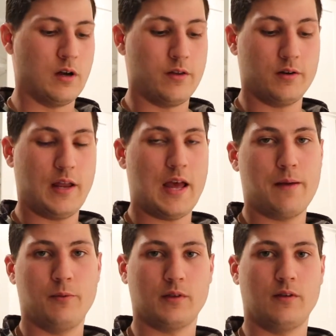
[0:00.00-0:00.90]
other
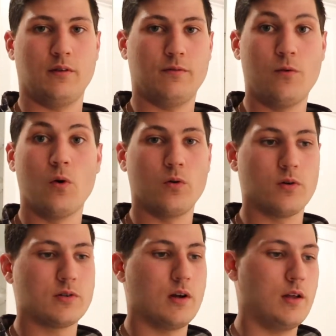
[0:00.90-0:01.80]
cab with the 4
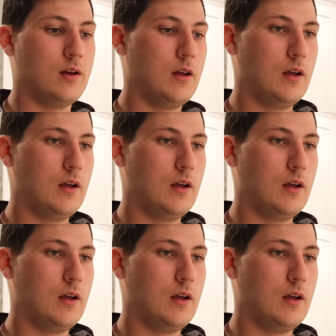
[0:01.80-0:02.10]
doors on it